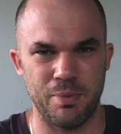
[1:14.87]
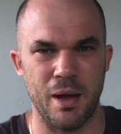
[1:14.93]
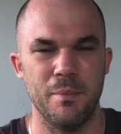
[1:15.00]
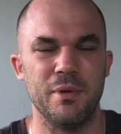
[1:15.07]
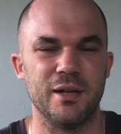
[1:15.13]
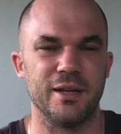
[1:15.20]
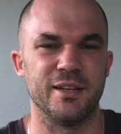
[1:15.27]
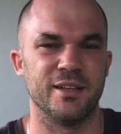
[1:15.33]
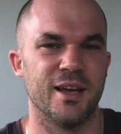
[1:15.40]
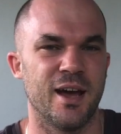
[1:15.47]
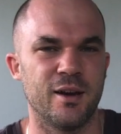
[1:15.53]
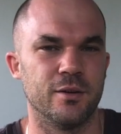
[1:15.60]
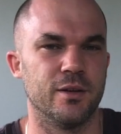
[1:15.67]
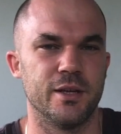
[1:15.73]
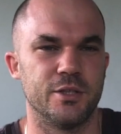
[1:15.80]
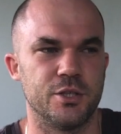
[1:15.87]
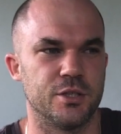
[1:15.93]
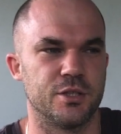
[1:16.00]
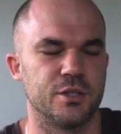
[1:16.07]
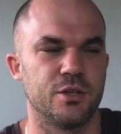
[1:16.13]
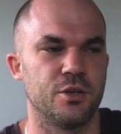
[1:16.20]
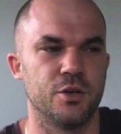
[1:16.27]
pummeling down, it
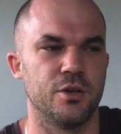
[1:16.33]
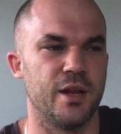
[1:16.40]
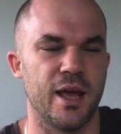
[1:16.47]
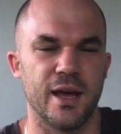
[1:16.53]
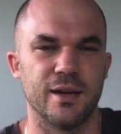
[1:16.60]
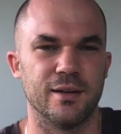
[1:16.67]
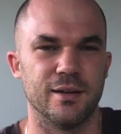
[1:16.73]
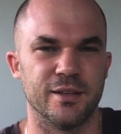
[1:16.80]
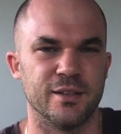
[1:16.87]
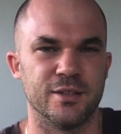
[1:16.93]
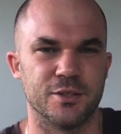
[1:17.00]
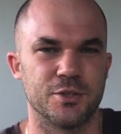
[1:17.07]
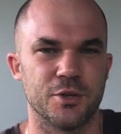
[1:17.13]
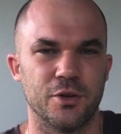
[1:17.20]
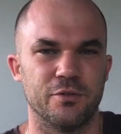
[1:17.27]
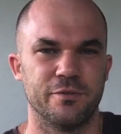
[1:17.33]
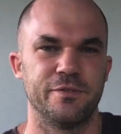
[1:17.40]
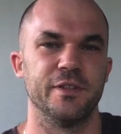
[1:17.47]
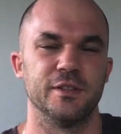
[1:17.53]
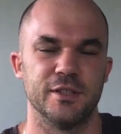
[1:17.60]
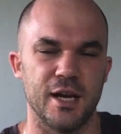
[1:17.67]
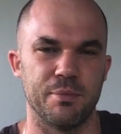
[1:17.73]
just couldn't handle it, and so it
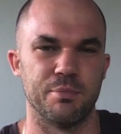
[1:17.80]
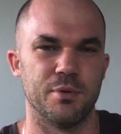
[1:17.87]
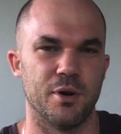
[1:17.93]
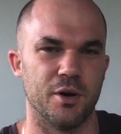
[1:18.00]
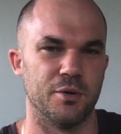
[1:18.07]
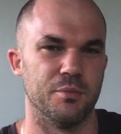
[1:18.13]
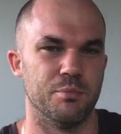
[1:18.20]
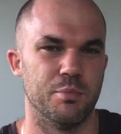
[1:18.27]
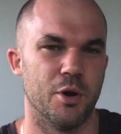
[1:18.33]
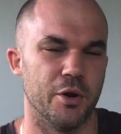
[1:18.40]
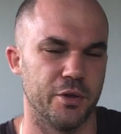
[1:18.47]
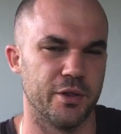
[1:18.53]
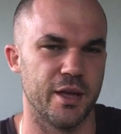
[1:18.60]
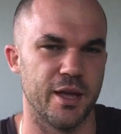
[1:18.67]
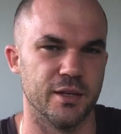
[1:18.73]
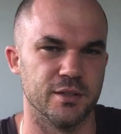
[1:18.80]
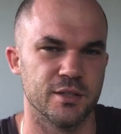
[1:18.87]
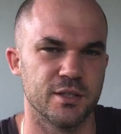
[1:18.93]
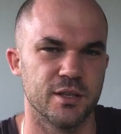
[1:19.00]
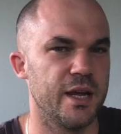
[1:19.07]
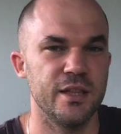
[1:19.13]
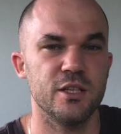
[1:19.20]
filled up on both
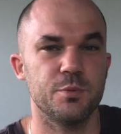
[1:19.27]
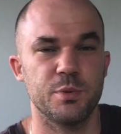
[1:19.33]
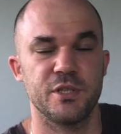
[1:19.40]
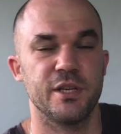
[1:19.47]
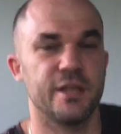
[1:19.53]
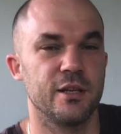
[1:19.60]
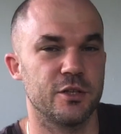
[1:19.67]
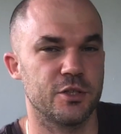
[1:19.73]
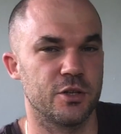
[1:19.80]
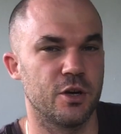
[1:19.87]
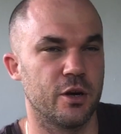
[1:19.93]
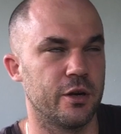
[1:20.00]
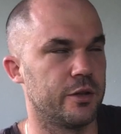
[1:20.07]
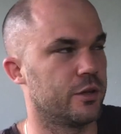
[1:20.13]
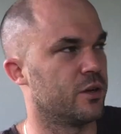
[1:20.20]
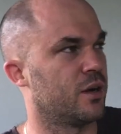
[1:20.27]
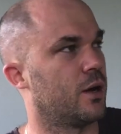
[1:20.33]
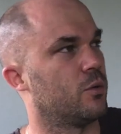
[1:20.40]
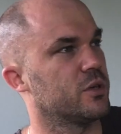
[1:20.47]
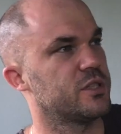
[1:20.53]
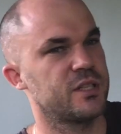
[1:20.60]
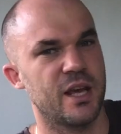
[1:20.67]
ends. In this particular scenario though, I
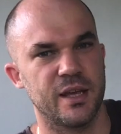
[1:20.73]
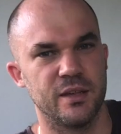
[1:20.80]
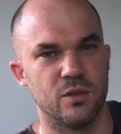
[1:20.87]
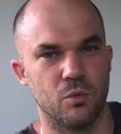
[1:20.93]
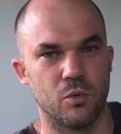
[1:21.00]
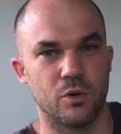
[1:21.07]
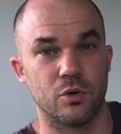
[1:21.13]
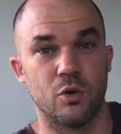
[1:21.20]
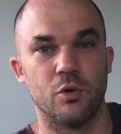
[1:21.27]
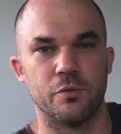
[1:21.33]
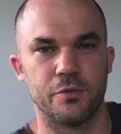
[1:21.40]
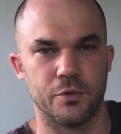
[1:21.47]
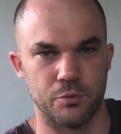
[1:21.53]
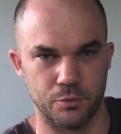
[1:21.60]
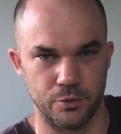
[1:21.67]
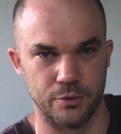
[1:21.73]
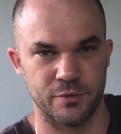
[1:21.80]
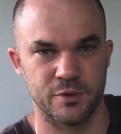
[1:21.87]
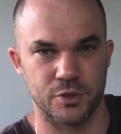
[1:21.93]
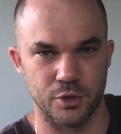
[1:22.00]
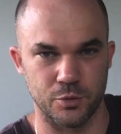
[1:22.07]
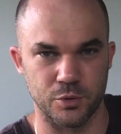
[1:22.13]
was taking the water off the roof,
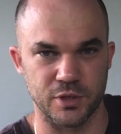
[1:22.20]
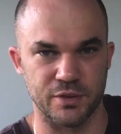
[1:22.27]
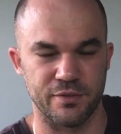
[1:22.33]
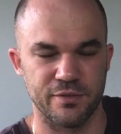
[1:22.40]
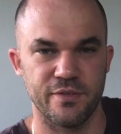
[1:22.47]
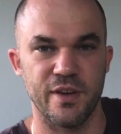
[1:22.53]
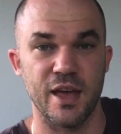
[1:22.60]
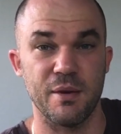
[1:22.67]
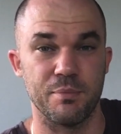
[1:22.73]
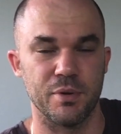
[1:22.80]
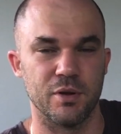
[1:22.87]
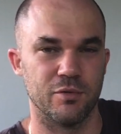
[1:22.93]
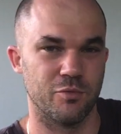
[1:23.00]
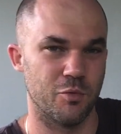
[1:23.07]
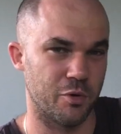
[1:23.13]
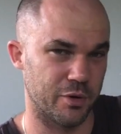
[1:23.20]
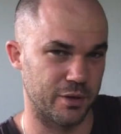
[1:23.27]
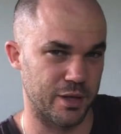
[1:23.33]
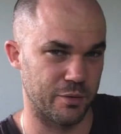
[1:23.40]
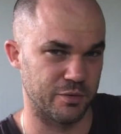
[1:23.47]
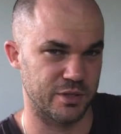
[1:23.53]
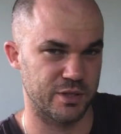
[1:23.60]
so it was a fair bit of water
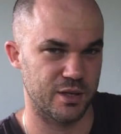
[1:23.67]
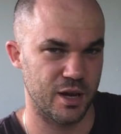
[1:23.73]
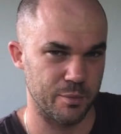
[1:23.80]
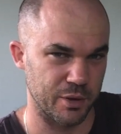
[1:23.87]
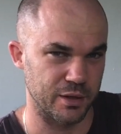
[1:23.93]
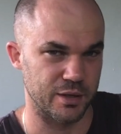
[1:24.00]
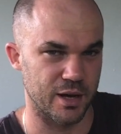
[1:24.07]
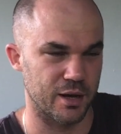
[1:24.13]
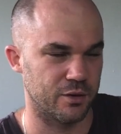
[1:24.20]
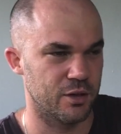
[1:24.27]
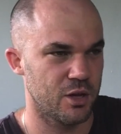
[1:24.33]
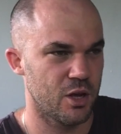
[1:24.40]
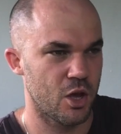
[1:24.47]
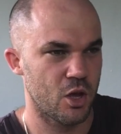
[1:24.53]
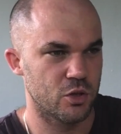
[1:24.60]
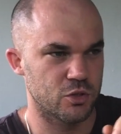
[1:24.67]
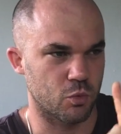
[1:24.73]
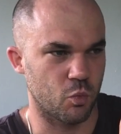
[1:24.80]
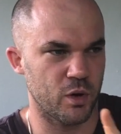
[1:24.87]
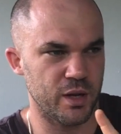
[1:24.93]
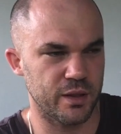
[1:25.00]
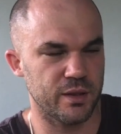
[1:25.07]
that was coming down. So
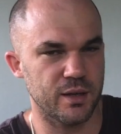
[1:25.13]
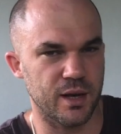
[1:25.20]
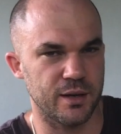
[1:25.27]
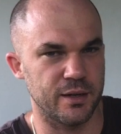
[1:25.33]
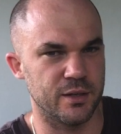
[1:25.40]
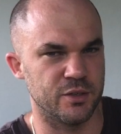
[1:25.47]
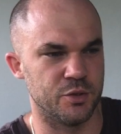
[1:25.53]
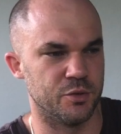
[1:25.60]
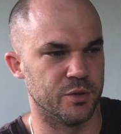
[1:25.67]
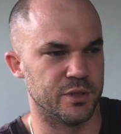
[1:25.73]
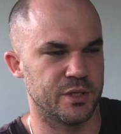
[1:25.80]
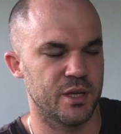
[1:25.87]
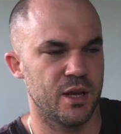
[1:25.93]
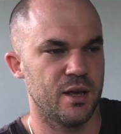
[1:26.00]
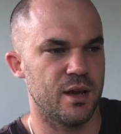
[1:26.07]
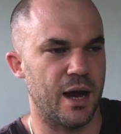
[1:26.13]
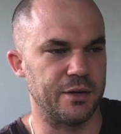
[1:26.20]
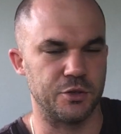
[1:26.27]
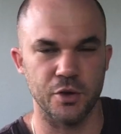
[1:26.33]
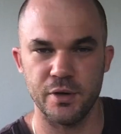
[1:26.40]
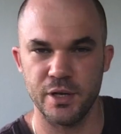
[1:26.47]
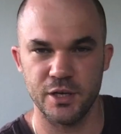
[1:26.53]
what I think I need to do is, I
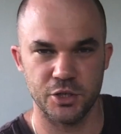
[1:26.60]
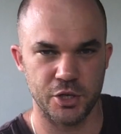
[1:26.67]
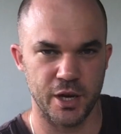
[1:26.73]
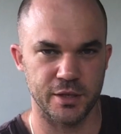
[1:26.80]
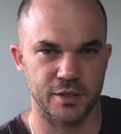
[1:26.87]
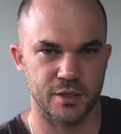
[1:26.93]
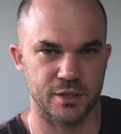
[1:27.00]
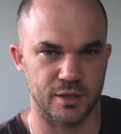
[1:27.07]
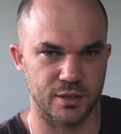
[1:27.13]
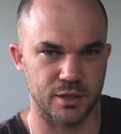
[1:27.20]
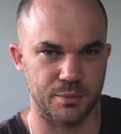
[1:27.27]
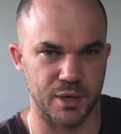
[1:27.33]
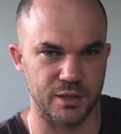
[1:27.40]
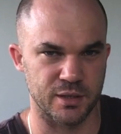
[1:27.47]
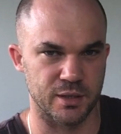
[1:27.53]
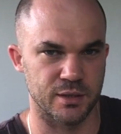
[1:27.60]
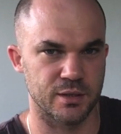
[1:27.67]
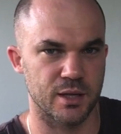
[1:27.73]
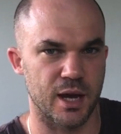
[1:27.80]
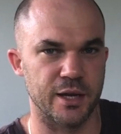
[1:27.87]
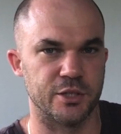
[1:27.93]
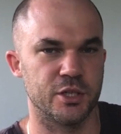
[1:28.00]
don't need to change the system as
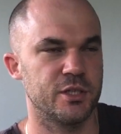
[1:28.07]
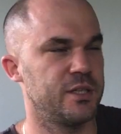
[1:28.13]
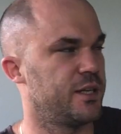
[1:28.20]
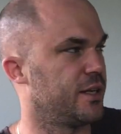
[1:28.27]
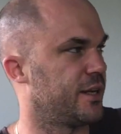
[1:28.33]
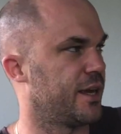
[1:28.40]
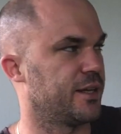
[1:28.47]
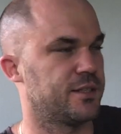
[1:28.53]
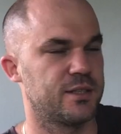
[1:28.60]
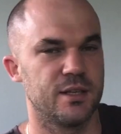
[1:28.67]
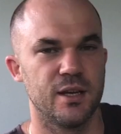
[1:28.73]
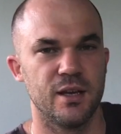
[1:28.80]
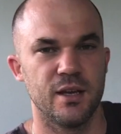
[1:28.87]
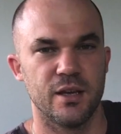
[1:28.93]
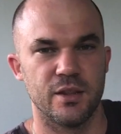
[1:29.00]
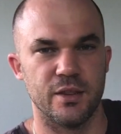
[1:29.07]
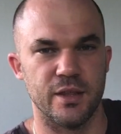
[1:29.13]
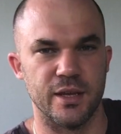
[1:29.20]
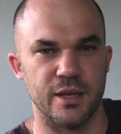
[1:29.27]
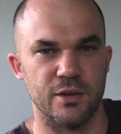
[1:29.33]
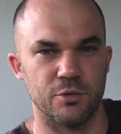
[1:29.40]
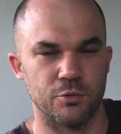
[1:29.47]
is, I just need to get
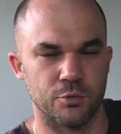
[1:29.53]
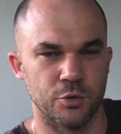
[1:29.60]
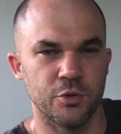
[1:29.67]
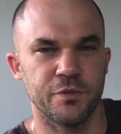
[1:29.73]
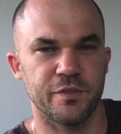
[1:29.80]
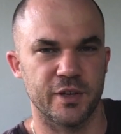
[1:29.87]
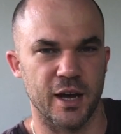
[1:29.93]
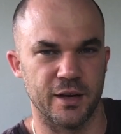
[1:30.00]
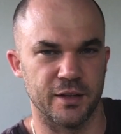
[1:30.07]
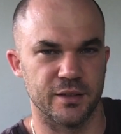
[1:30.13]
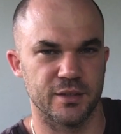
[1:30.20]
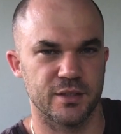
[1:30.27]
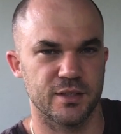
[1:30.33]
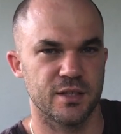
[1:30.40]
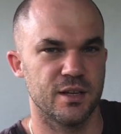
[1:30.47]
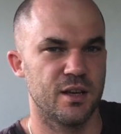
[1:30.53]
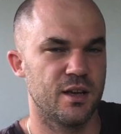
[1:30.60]
the roof gutters